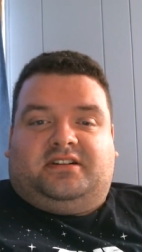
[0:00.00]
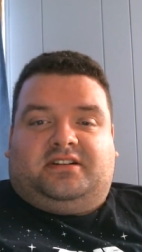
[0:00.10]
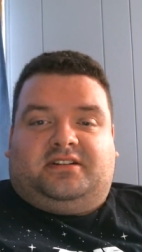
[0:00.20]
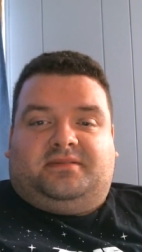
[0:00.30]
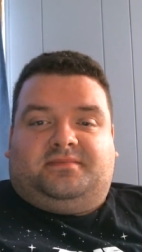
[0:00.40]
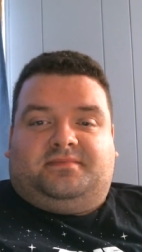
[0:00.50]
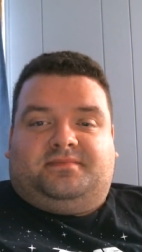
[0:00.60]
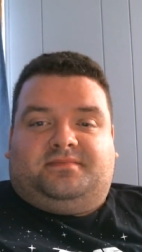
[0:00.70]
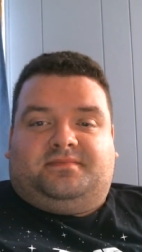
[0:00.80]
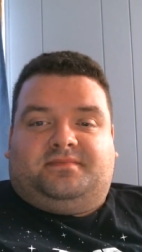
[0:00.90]

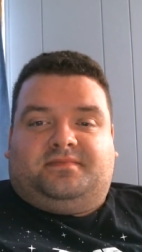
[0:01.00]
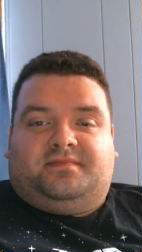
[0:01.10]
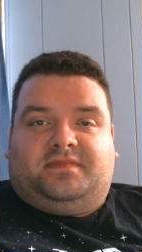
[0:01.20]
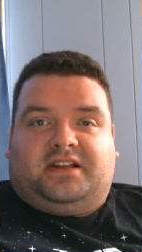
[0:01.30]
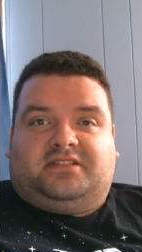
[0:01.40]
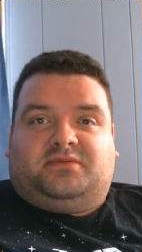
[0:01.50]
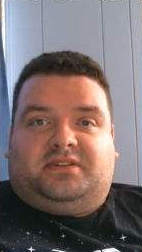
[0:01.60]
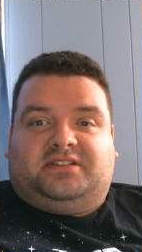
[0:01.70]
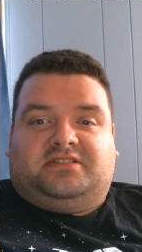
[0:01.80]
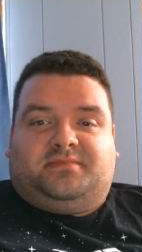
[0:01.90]
Um, that's
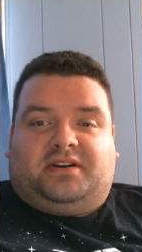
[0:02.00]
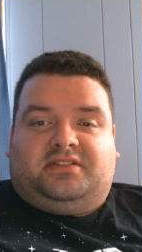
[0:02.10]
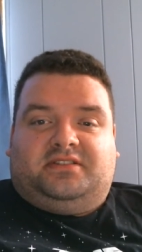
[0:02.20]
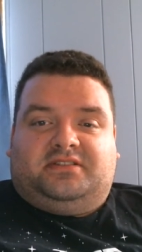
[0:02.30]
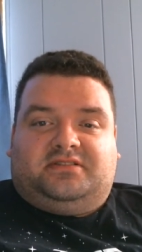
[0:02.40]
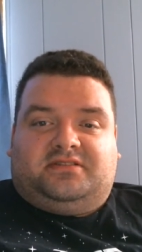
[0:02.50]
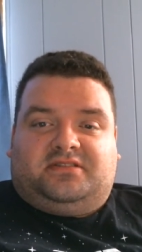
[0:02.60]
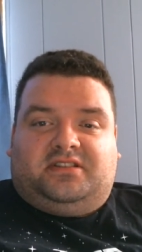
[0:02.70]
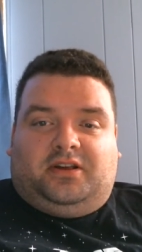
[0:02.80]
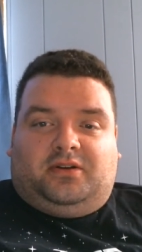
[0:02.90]
what it's about is
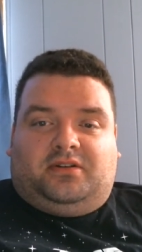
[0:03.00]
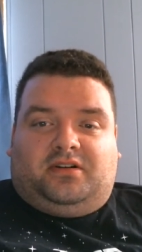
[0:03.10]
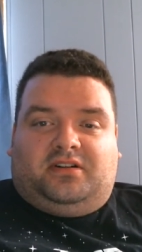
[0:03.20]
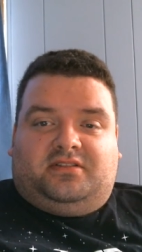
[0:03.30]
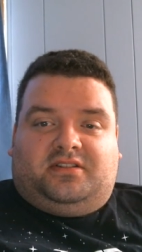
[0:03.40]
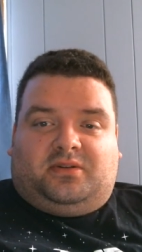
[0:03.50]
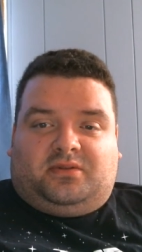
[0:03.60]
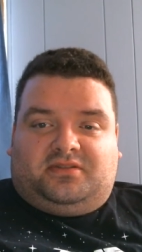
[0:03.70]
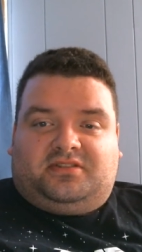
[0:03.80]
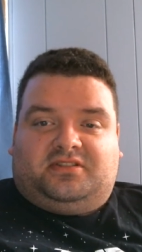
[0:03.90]
the, uh, the
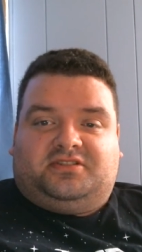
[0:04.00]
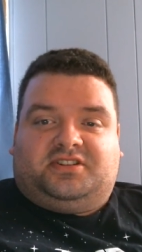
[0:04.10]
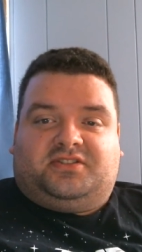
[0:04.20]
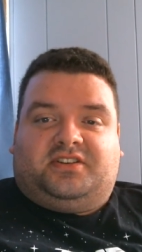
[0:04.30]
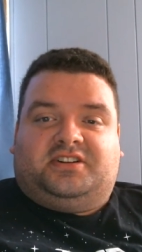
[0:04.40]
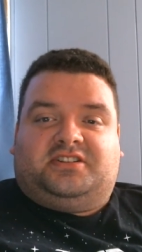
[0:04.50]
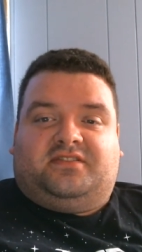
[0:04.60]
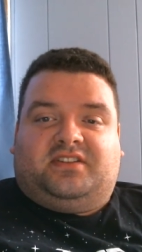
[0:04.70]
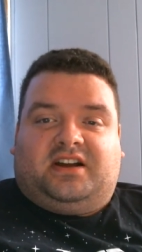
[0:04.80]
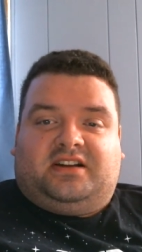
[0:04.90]
older generation
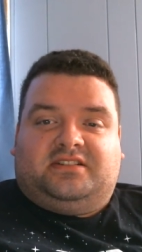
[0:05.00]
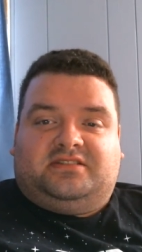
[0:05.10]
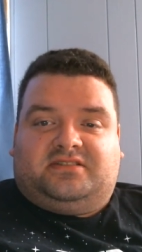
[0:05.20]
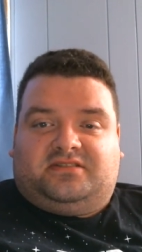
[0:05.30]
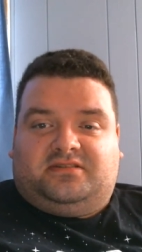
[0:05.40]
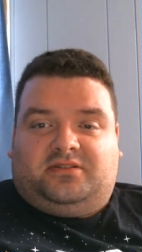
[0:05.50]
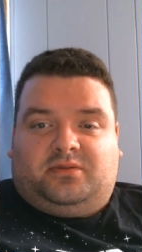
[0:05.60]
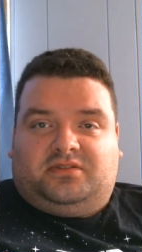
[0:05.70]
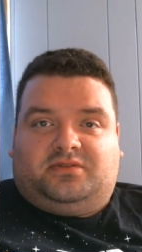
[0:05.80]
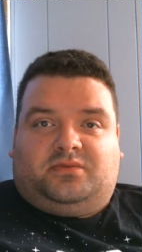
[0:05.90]
of gods
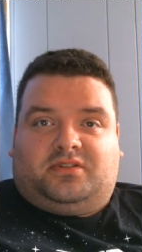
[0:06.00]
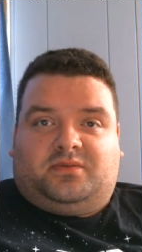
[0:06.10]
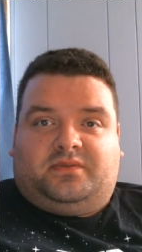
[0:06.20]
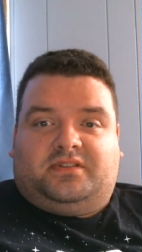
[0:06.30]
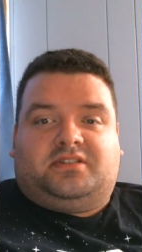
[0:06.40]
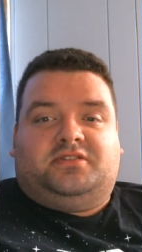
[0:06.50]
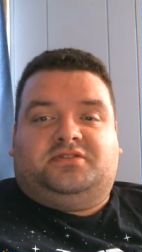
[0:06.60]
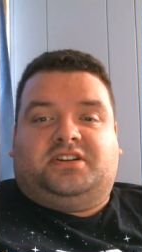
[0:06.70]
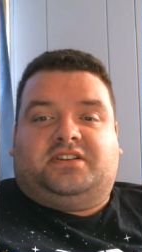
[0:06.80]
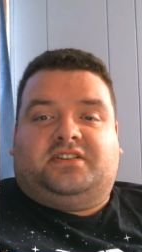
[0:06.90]
going to war with a new
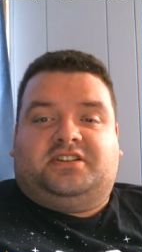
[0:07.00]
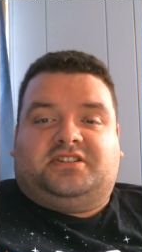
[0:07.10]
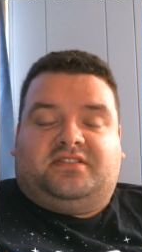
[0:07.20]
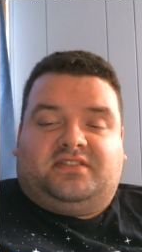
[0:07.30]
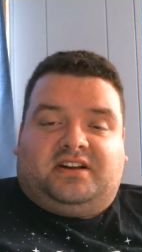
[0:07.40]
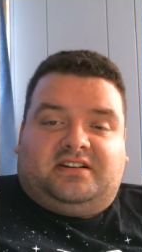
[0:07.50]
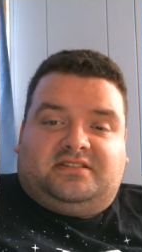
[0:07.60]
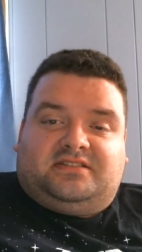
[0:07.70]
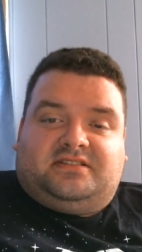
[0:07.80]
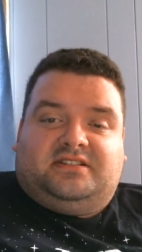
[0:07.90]
generation of
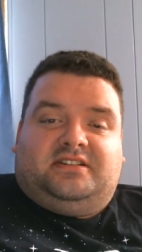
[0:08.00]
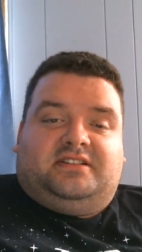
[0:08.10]
gods.